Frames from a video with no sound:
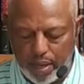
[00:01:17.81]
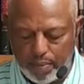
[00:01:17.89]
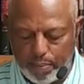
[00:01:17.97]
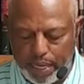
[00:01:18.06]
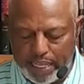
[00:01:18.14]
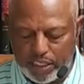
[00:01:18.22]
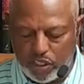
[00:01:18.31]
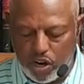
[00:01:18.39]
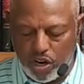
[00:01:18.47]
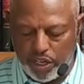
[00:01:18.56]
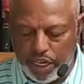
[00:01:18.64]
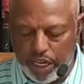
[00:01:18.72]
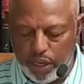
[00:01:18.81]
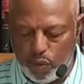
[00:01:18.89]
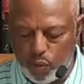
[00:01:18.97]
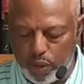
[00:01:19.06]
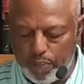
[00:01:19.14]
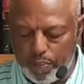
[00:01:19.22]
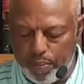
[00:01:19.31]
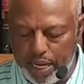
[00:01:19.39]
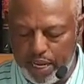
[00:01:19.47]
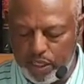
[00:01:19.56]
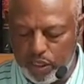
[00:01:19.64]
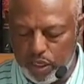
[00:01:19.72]
Blessed are ye when
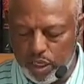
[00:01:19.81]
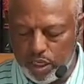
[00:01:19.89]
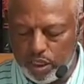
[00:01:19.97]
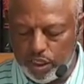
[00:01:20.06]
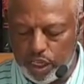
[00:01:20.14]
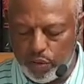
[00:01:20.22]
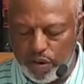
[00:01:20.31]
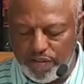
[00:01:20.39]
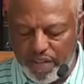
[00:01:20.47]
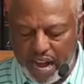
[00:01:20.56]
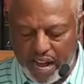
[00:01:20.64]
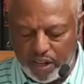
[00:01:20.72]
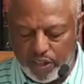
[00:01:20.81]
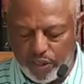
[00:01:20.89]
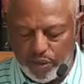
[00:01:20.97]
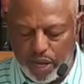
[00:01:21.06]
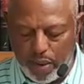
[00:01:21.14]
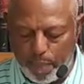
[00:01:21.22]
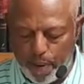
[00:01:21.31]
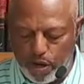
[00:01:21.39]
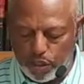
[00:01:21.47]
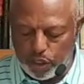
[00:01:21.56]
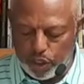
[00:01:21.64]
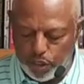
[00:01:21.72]
men shall revile you and
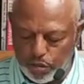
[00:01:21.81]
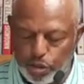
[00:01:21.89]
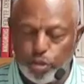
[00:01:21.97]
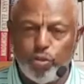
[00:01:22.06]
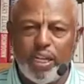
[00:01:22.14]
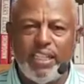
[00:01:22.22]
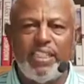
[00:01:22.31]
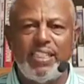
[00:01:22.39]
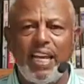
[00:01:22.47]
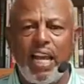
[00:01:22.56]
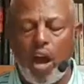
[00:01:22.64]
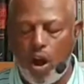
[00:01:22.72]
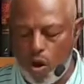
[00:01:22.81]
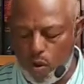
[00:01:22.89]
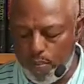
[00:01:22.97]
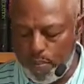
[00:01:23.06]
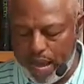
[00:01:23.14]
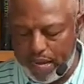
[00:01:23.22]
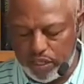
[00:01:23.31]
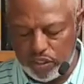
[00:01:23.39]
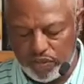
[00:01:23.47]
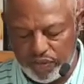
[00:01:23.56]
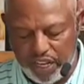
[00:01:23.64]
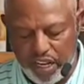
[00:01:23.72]
persecute you and say all manners
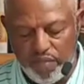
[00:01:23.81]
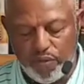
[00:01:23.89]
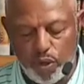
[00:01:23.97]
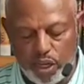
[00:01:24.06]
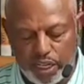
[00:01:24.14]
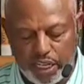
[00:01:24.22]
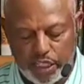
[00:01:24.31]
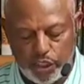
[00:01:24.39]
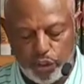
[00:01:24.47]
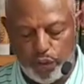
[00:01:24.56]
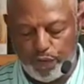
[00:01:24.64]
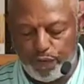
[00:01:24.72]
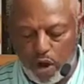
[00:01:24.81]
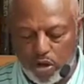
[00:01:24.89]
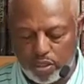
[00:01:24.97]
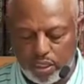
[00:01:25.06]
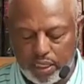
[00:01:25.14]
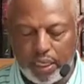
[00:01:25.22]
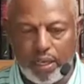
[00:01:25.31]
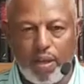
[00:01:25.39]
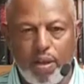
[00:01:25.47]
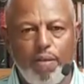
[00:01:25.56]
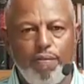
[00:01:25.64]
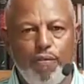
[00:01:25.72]
of evil against you falsely
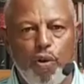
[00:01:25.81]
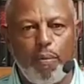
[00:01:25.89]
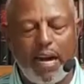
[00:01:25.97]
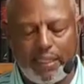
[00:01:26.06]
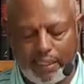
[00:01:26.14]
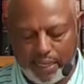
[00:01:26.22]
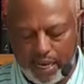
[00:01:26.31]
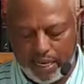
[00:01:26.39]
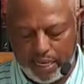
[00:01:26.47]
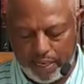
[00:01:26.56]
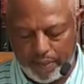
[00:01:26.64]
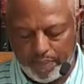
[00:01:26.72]
for my sake.